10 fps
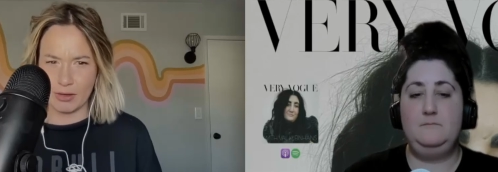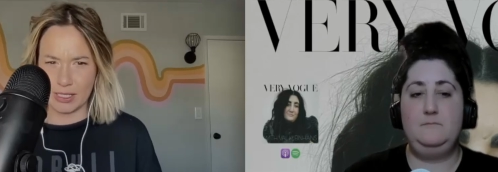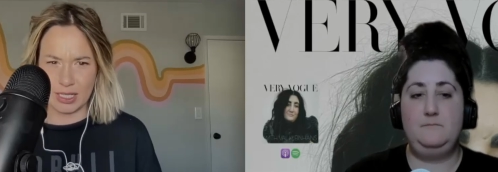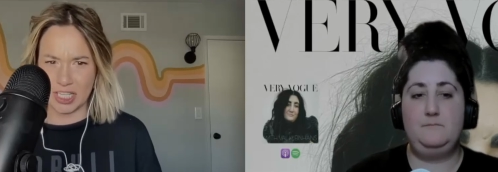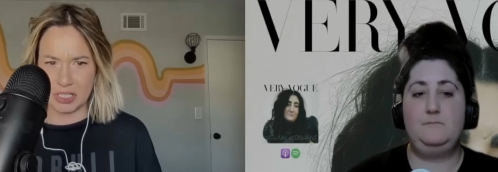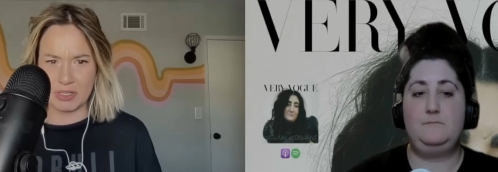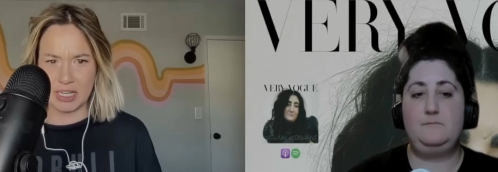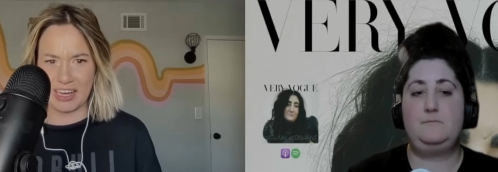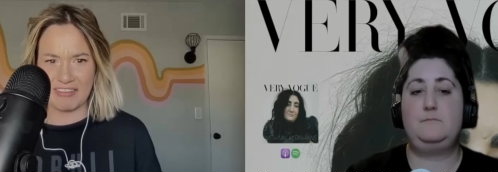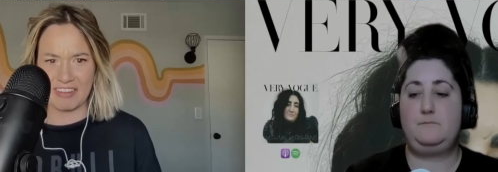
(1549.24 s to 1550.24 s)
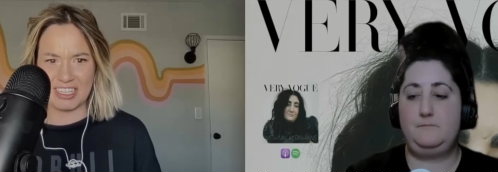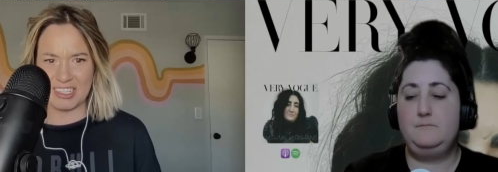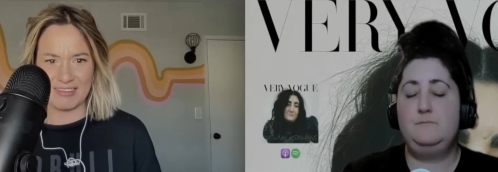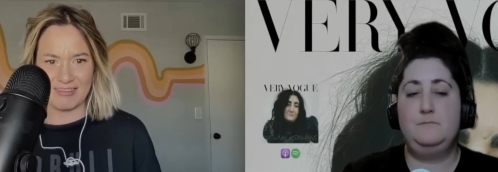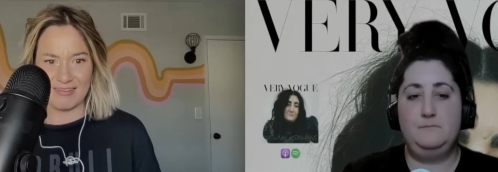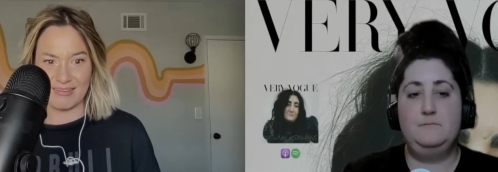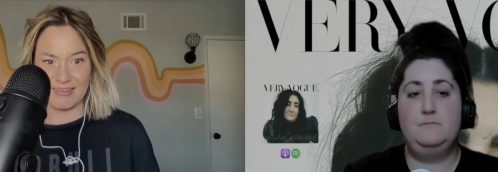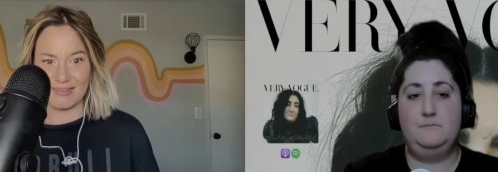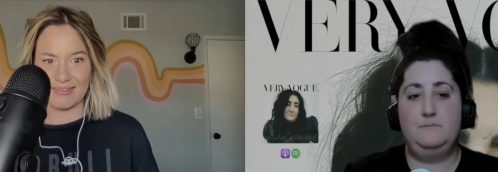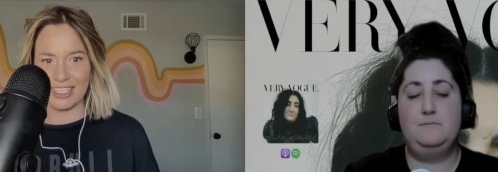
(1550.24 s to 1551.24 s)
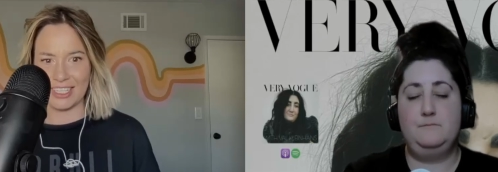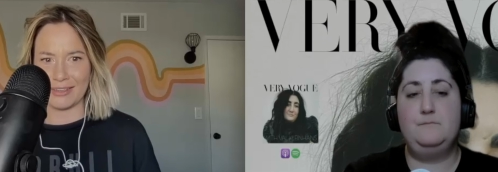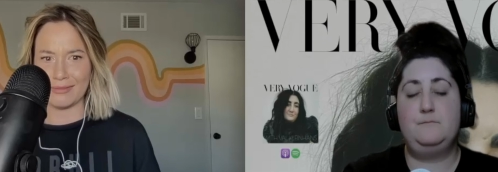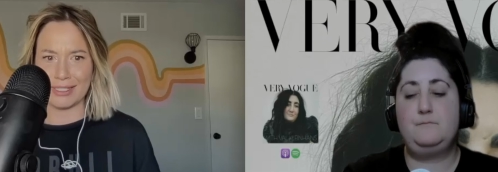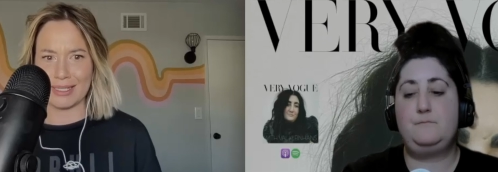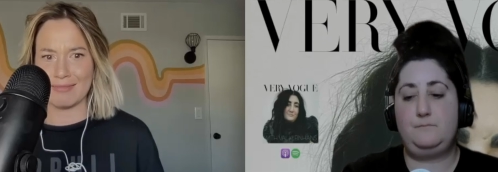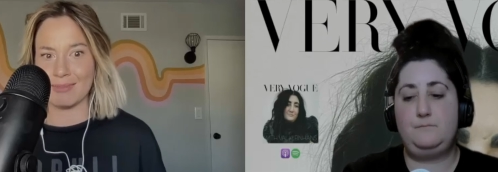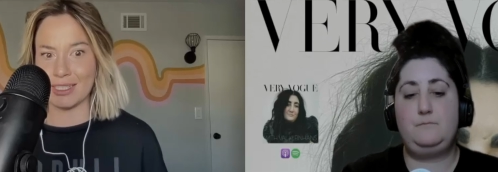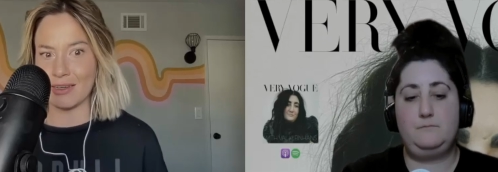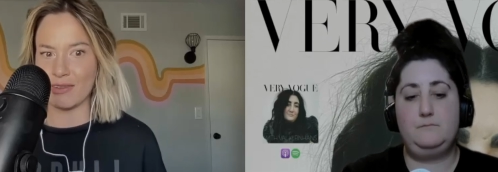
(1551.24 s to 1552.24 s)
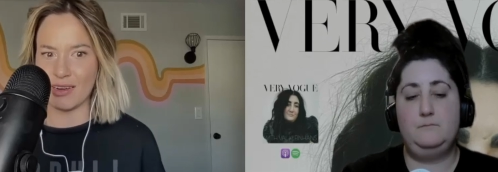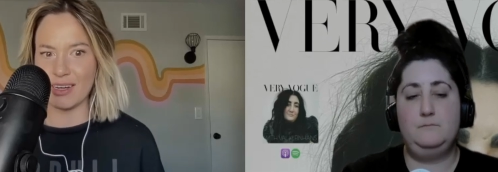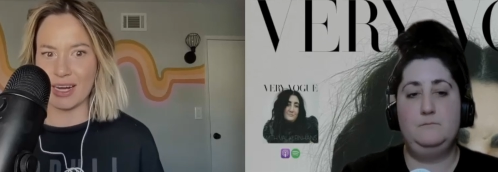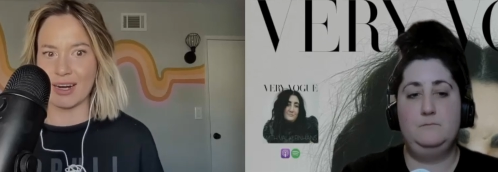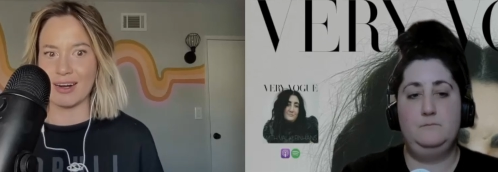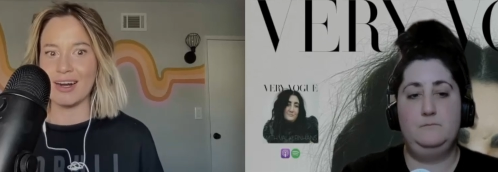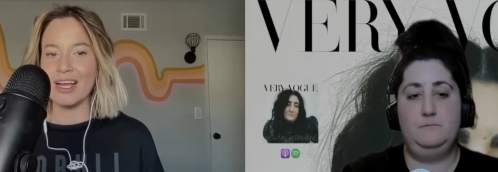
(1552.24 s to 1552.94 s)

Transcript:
Speaker 1: I didn't do enough. I didn't, you know, what's what's going on here?